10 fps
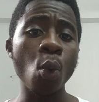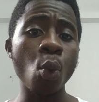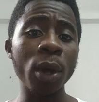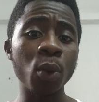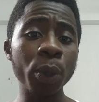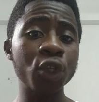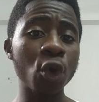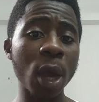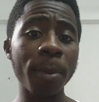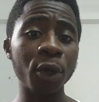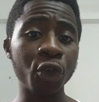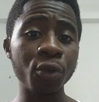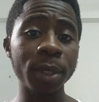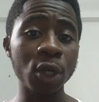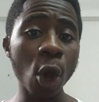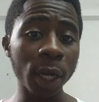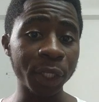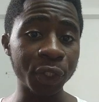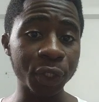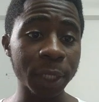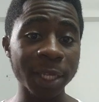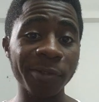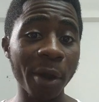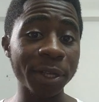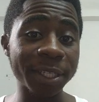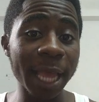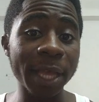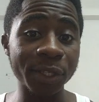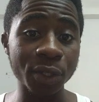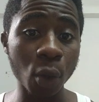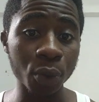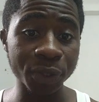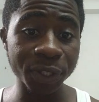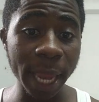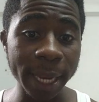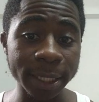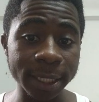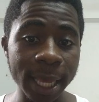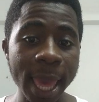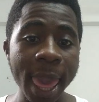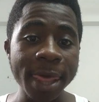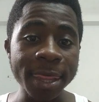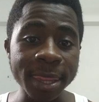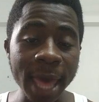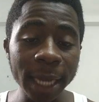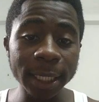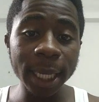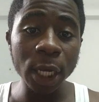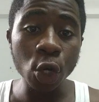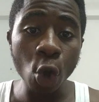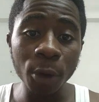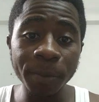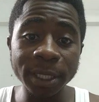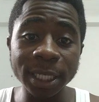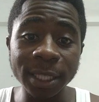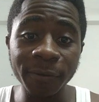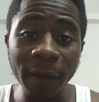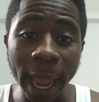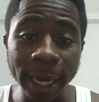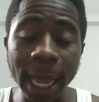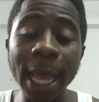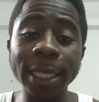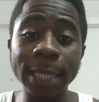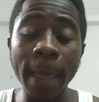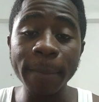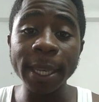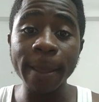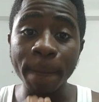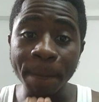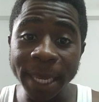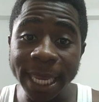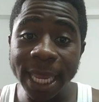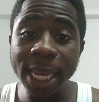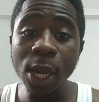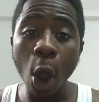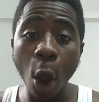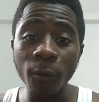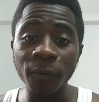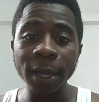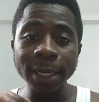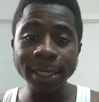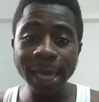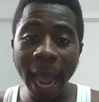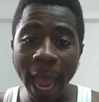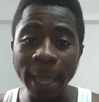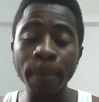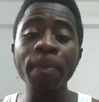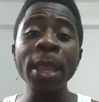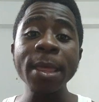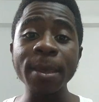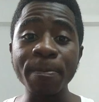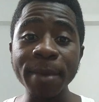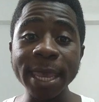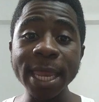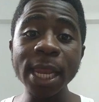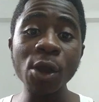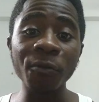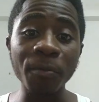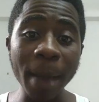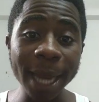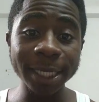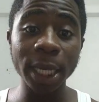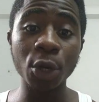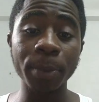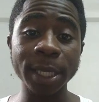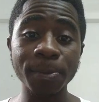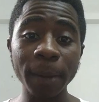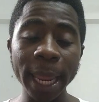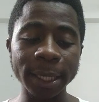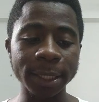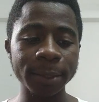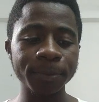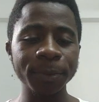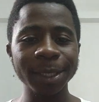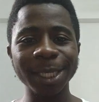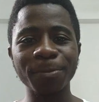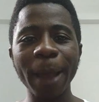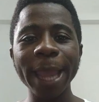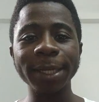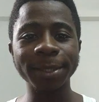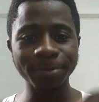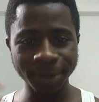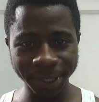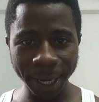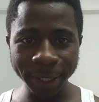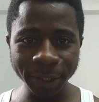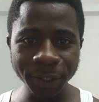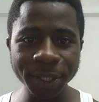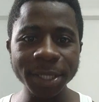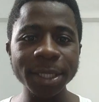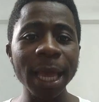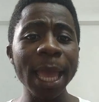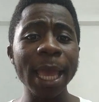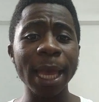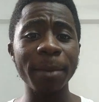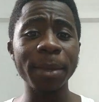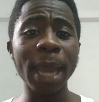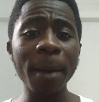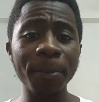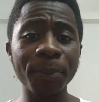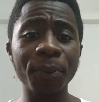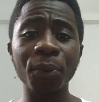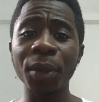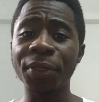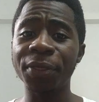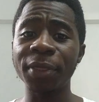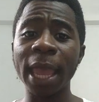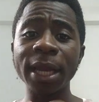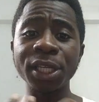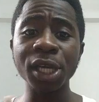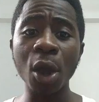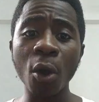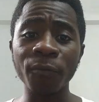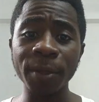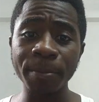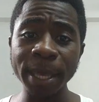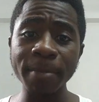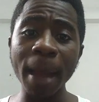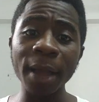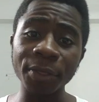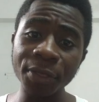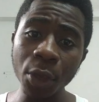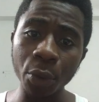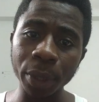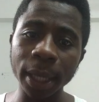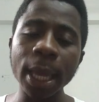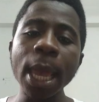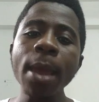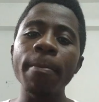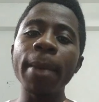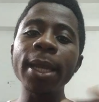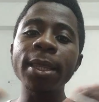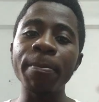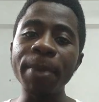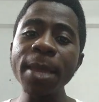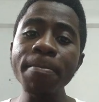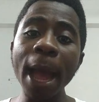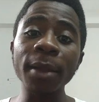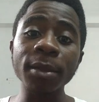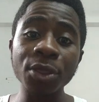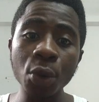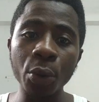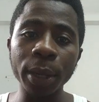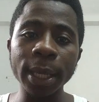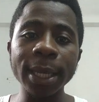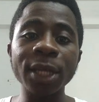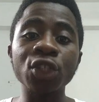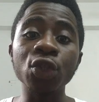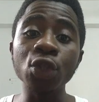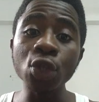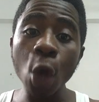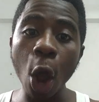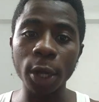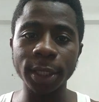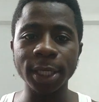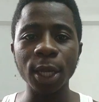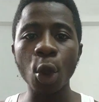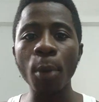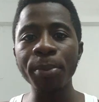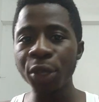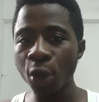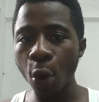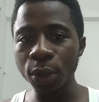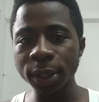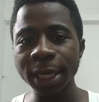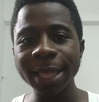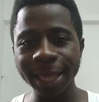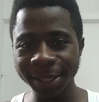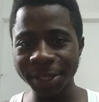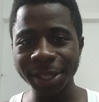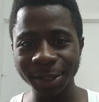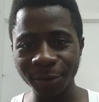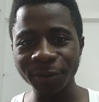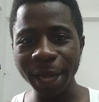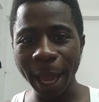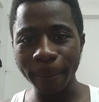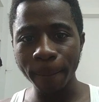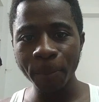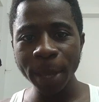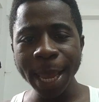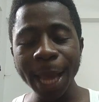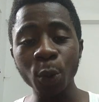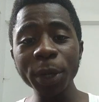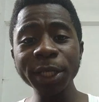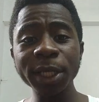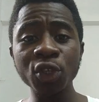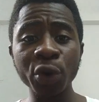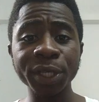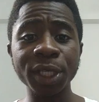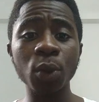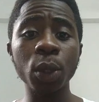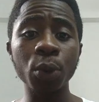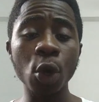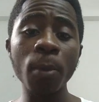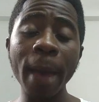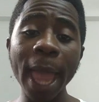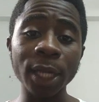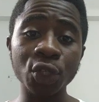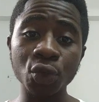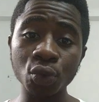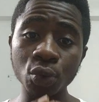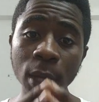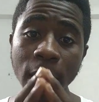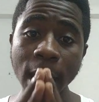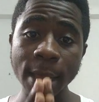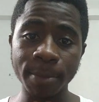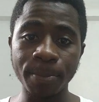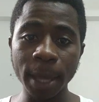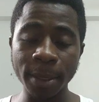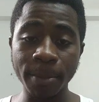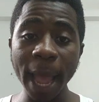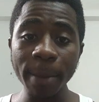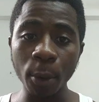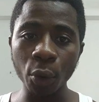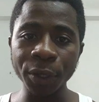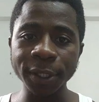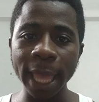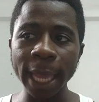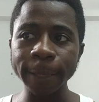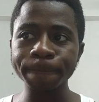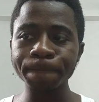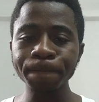when we talk about human knowledge, as far as science is concerned, that cannot be justified. The beginning of time, the beginning of matter cannot be explained. Despite scientists coming up with the idea of the Big Bang Theory. But the Big Bang Theory does not go beyond the existence of time. And what is interesting when we go back to the Bible is that